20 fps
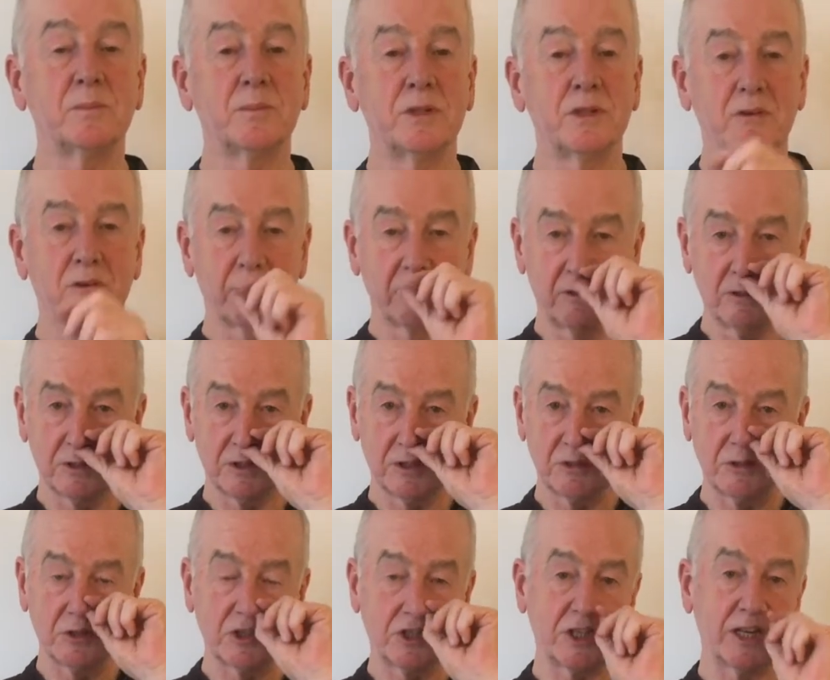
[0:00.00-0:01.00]
but there are
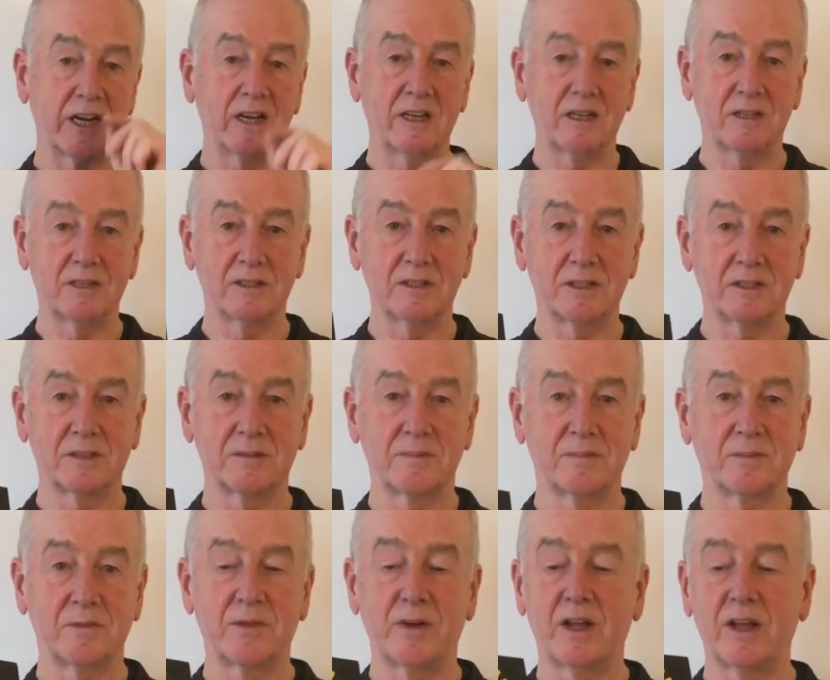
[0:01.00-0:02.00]
also shells
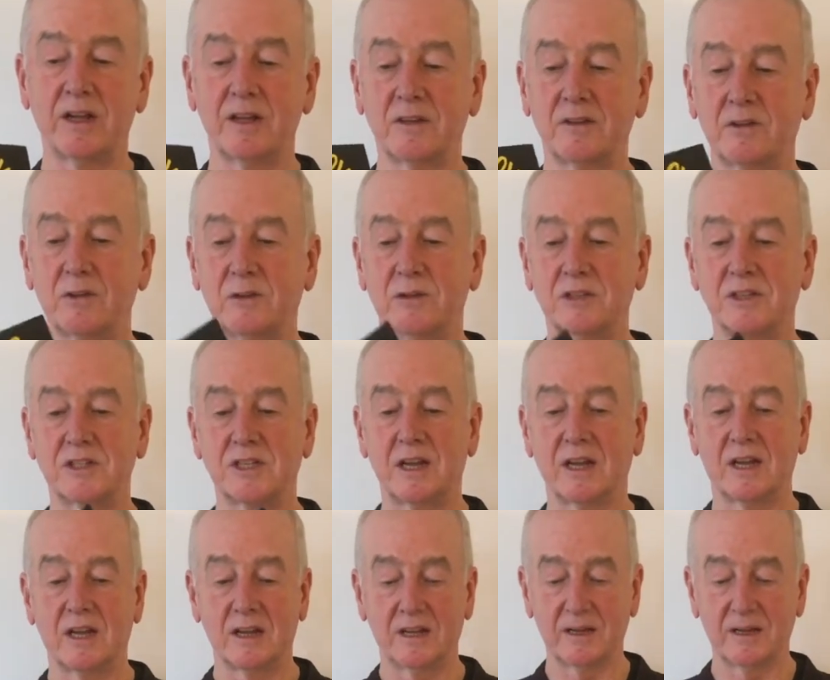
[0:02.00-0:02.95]
flying through the sky.